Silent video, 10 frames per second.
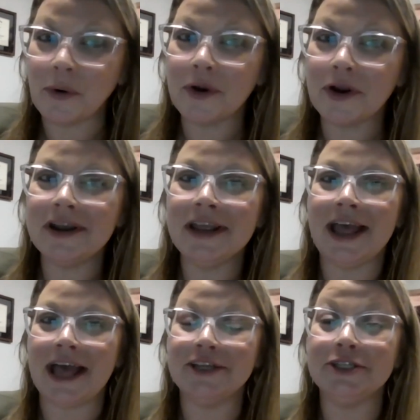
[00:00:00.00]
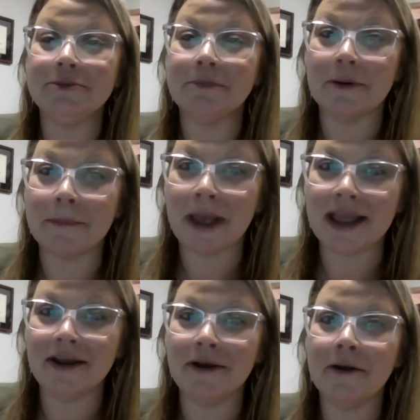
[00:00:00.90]
forward as you
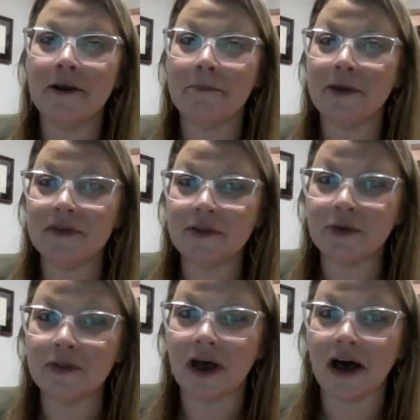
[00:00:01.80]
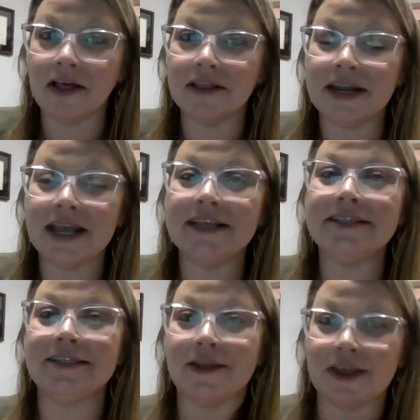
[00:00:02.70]
prepare moving through the
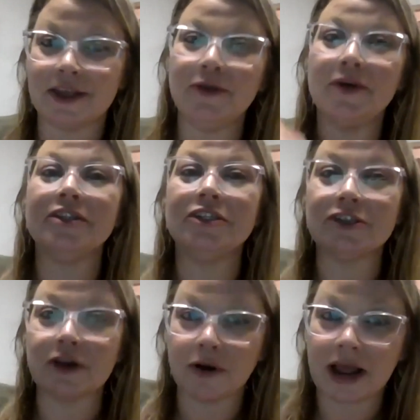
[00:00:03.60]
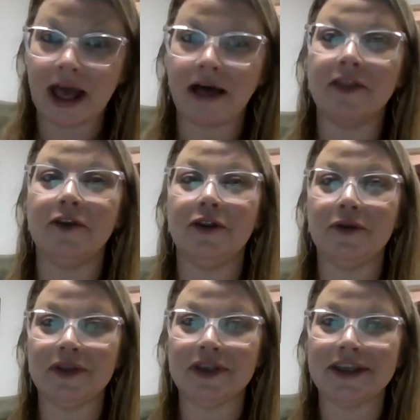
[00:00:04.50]
holidays so that you can start out the
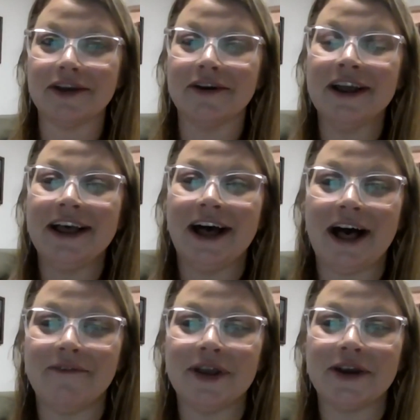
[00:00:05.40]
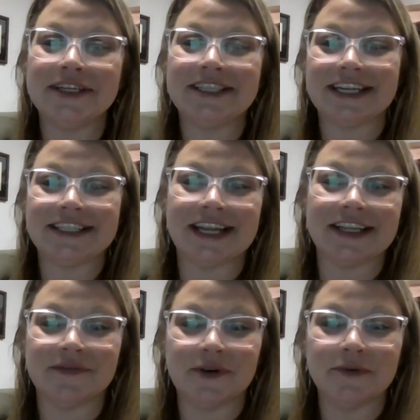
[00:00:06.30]
new year um, very
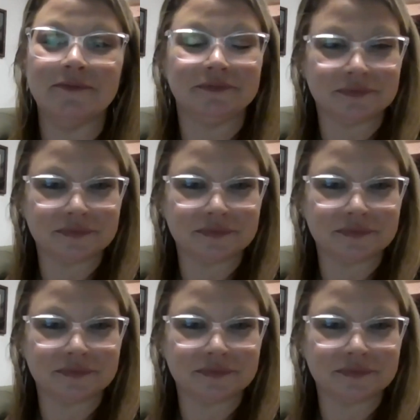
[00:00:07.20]
successful.